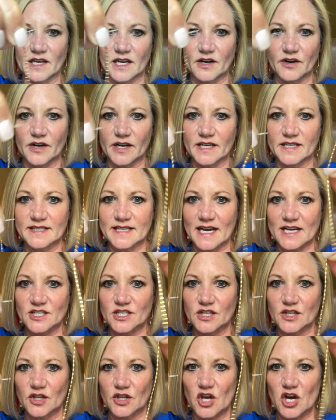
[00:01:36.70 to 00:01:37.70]
the earring is
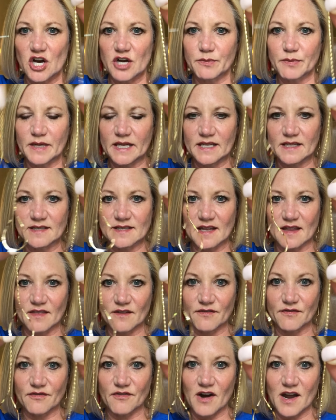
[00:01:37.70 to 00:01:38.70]
actually the long piece and
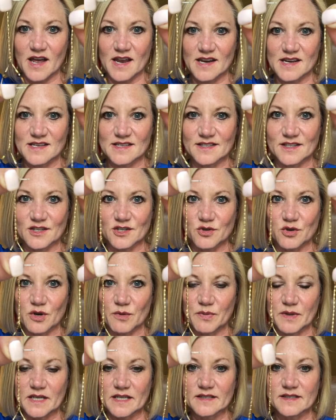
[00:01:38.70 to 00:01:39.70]
the front is the
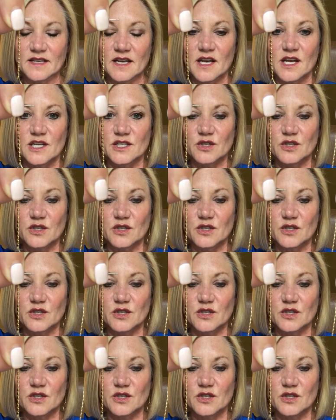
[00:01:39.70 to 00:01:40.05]
short piece.